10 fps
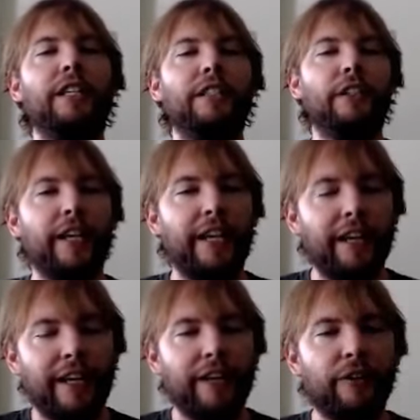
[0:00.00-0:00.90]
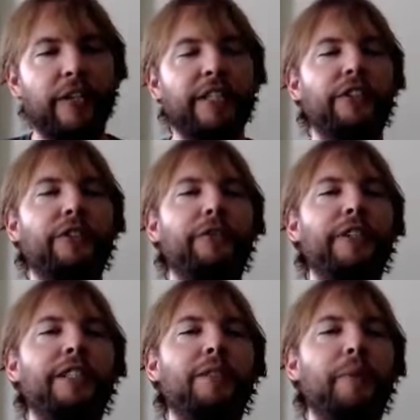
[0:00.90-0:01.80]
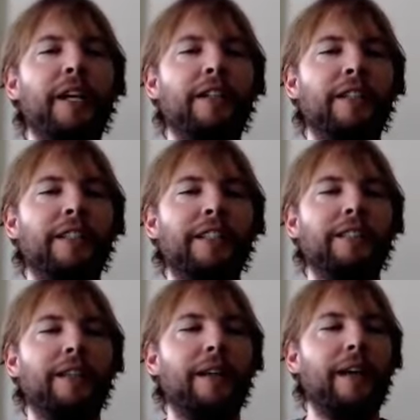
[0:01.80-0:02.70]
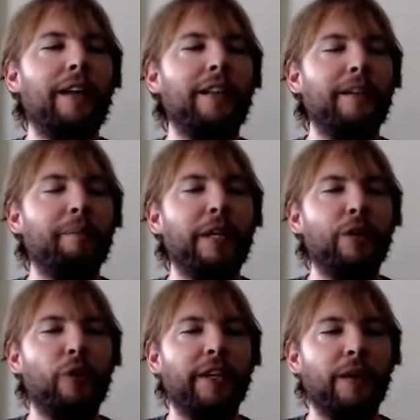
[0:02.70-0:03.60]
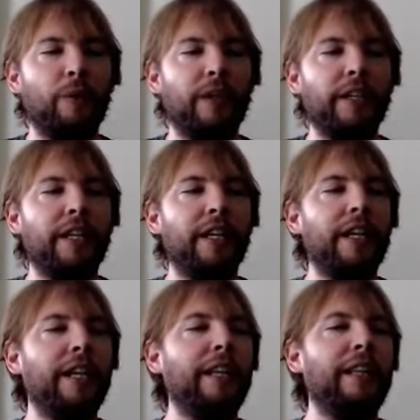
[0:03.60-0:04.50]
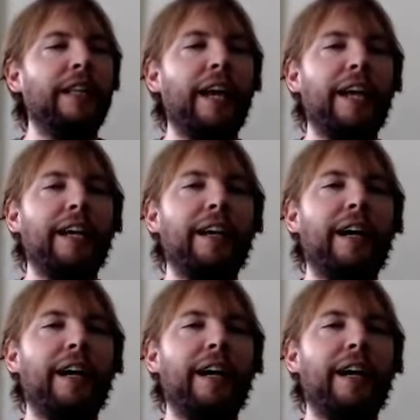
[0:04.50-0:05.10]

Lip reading: So they increased the fees paid on the Bitcoin network. They